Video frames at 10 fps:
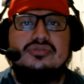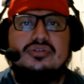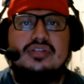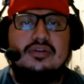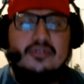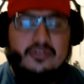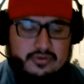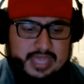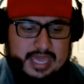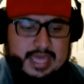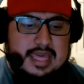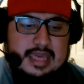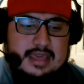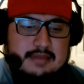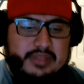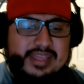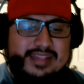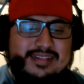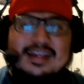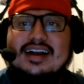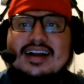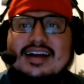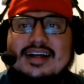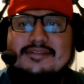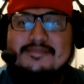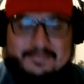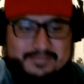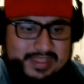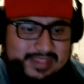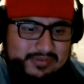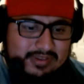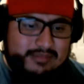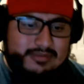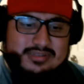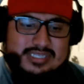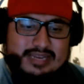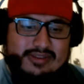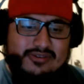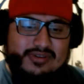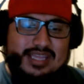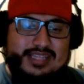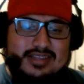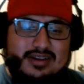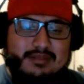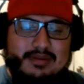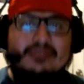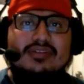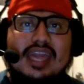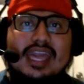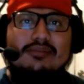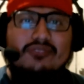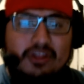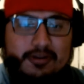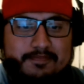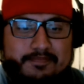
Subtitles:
you there. So yeah. But anyways, let's not waste some more time. Let's go ahead and talk about the game. So